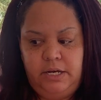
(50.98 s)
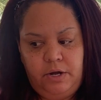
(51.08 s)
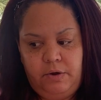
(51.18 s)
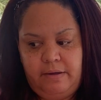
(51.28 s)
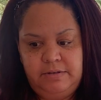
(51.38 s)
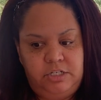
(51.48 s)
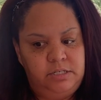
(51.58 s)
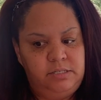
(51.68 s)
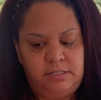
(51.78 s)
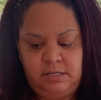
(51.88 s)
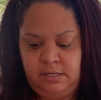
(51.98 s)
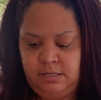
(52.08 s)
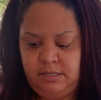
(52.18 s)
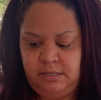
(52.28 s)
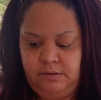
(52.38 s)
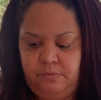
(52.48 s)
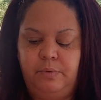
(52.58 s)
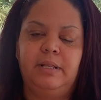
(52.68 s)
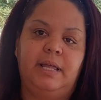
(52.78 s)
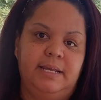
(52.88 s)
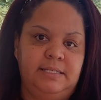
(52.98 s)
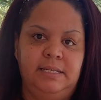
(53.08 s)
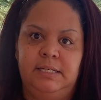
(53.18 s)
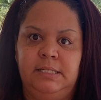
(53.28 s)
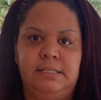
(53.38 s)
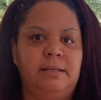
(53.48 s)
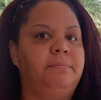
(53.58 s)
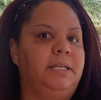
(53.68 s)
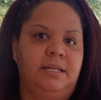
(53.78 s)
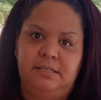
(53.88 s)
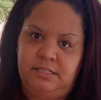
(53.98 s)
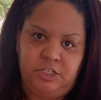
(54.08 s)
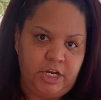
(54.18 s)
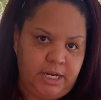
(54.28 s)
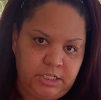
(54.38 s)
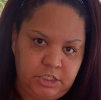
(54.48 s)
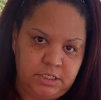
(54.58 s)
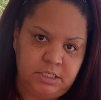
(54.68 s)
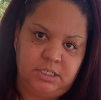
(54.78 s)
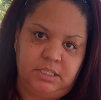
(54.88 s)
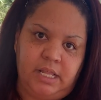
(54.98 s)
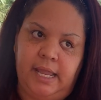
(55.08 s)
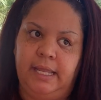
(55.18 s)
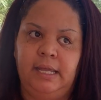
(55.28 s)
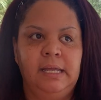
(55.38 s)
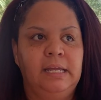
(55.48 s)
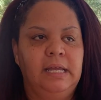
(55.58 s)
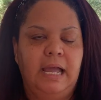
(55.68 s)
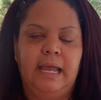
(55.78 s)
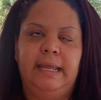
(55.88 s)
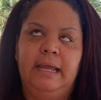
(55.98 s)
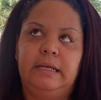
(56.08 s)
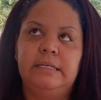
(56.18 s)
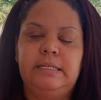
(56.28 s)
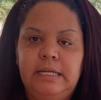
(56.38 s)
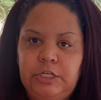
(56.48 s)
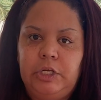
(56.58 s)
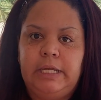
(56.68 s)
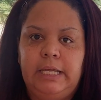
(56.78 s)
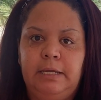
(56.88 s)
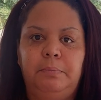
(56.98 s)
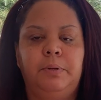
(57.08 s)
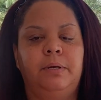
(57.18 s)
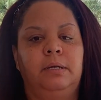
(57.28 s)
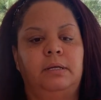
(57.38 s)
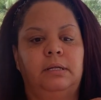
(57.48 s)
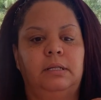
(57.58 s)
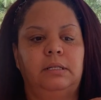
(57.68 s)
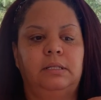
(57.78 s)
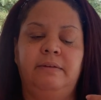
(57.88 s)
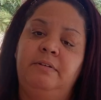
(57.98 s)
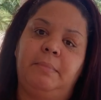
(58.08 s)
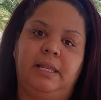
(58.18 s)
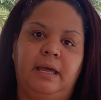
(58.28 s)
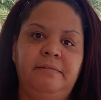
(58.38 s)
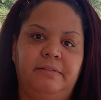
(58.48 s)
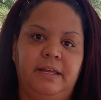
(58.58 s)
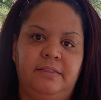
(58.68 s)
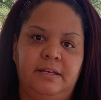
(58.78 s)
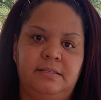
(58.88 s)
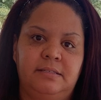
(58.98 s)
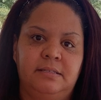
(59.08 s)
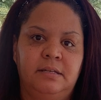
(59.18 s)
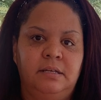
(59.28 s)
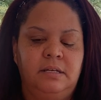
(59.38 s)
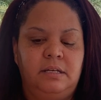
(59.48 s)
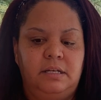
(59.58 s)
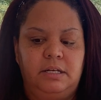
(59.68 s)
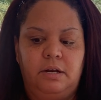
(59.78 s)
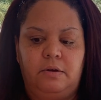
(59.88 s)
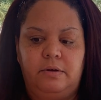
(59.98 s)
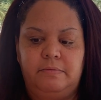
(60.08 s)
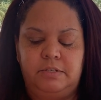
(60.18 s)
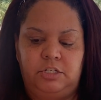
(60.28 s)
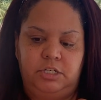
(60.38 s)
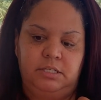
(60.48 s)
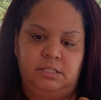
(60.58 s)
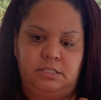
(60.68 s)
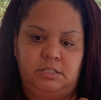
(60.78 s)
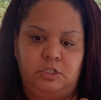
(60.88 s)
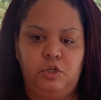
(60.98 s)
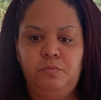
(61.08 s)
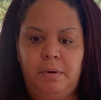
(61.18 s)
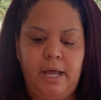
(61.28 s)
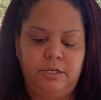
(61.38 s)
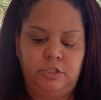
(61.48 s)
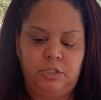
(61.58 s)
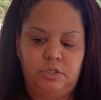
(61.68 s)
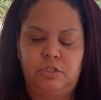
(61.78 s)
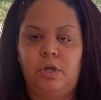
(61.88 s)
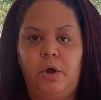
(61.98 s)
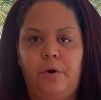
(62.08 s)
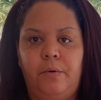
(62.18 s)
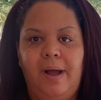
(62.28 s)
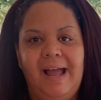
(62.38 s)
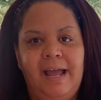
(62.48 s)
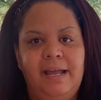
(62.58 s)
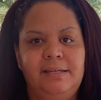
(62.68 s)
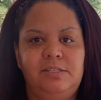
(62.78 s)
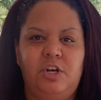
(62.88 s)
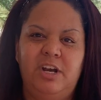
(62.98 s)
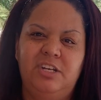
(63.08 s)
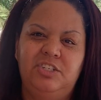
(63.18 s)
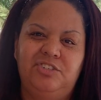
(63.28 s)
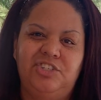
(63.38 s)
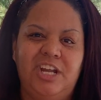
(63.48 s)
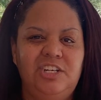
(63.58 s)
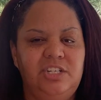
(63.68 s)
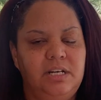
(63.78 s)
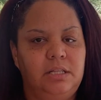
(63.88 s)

I was just realizing something needs to change. Like, I can't continue to keep living my life like this. It was just too much. So I started changing